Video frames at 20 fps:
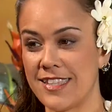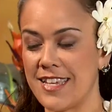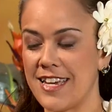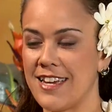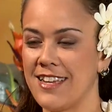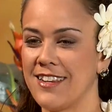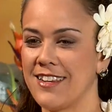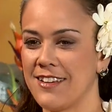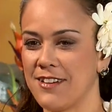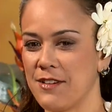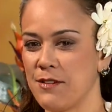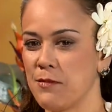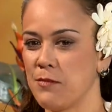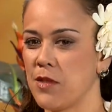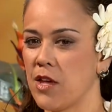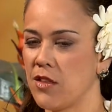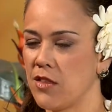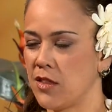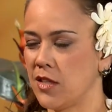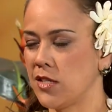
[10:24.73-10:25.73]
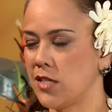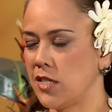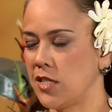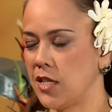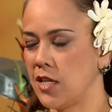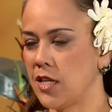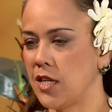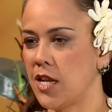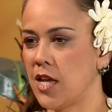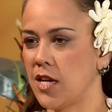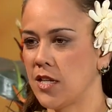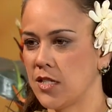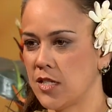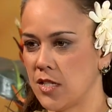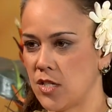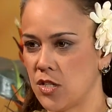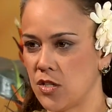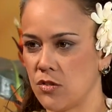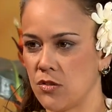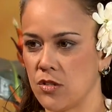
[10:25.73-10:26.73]
then, um, now that the ceded lands
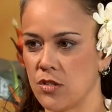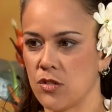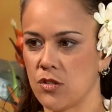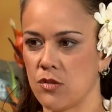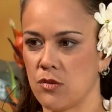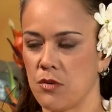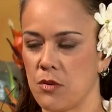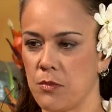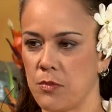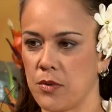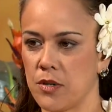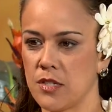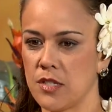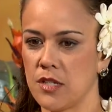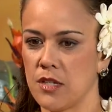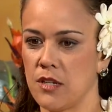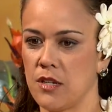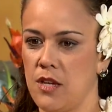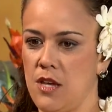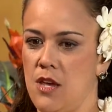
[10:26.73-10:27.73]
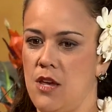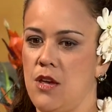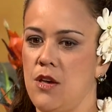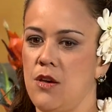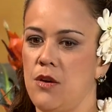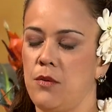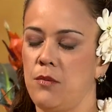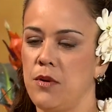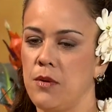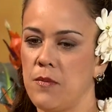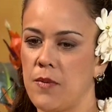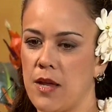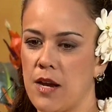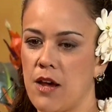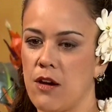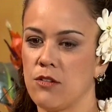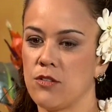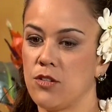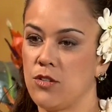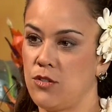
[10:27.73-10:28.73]
issue is so important, we went
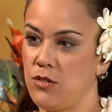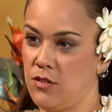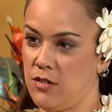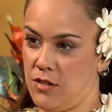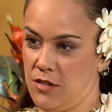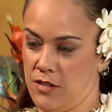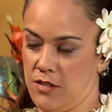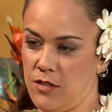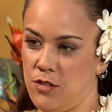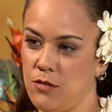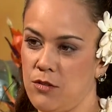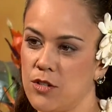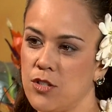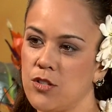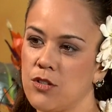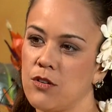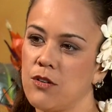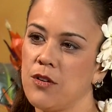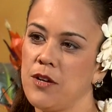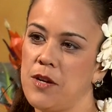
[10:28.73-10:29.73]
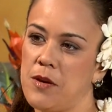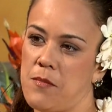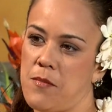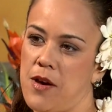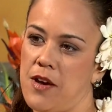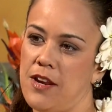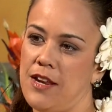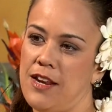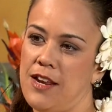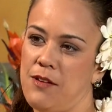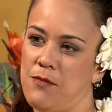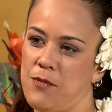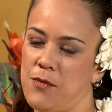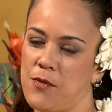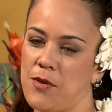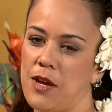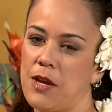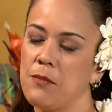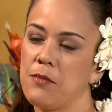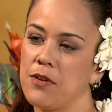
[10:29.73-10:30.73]
out to do a story about it and we
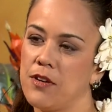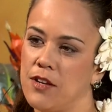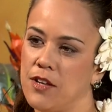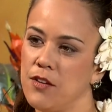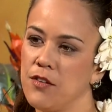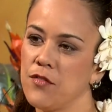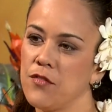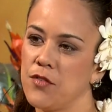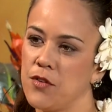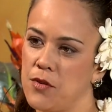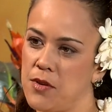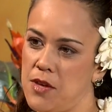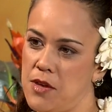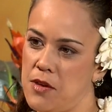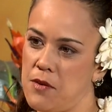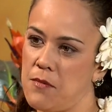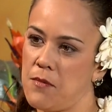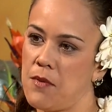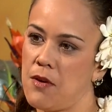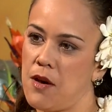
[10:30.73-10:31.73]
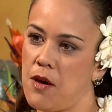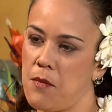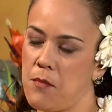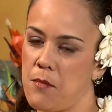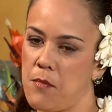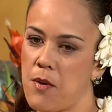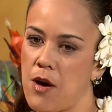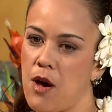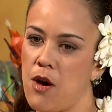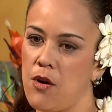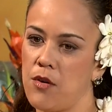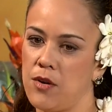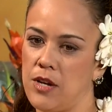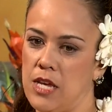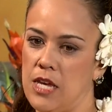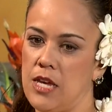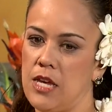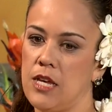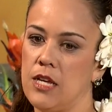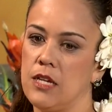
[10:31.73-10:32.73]
were able to interview him about
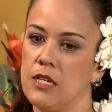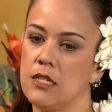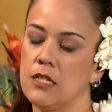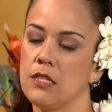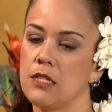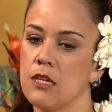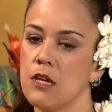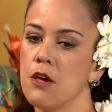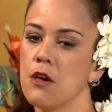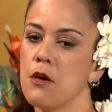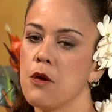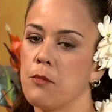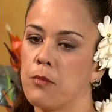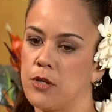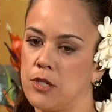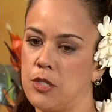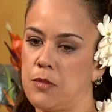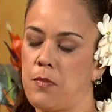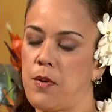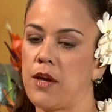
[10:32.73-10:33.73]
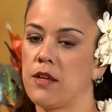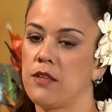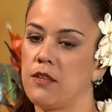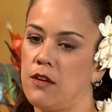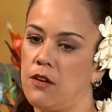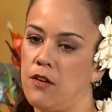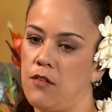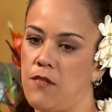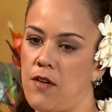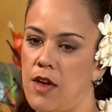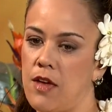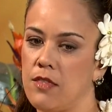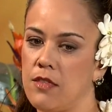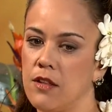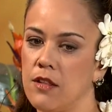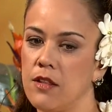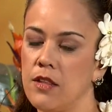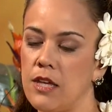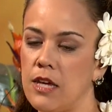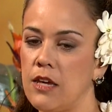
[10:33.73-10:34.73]
his perspective and
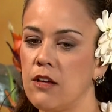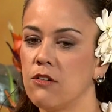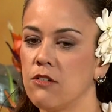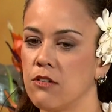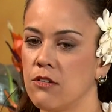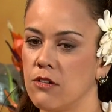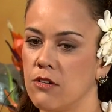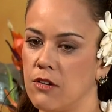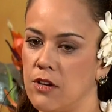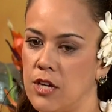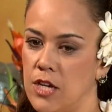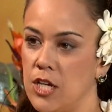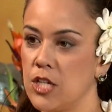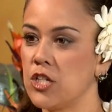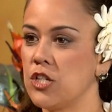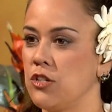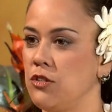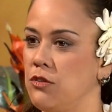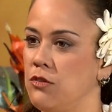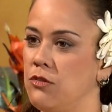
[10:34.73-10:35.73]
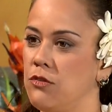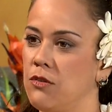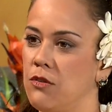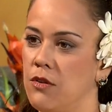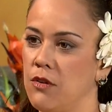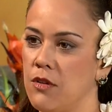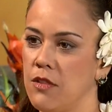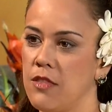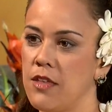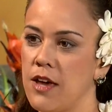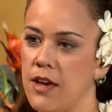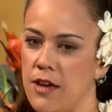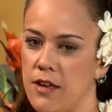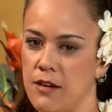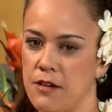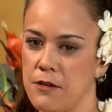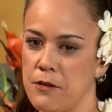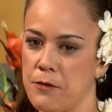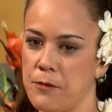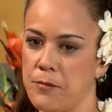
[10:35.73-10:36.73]
the legal issue
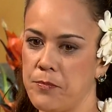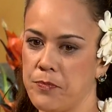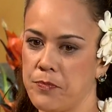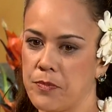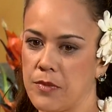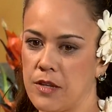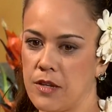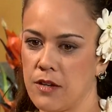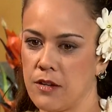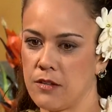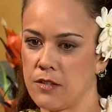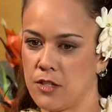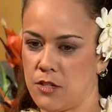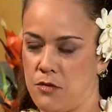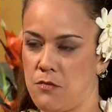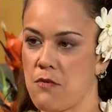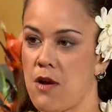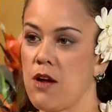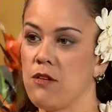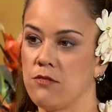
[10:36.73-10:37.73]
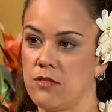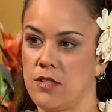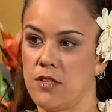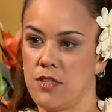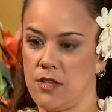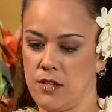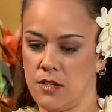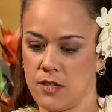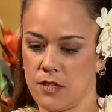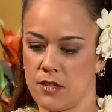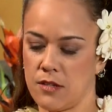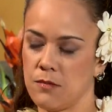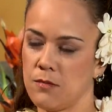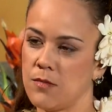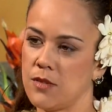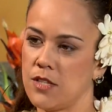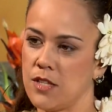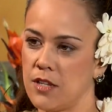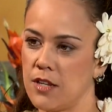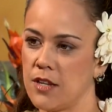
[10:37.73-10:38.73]
that um, surrounds this
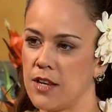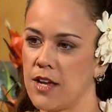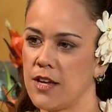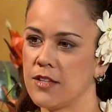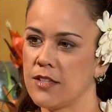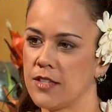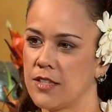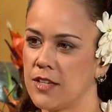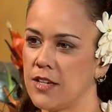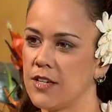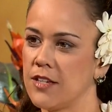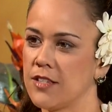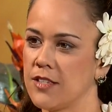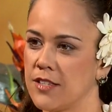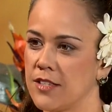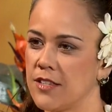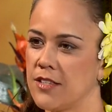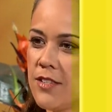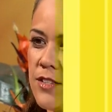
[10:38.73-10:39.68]
um, ceded lands case.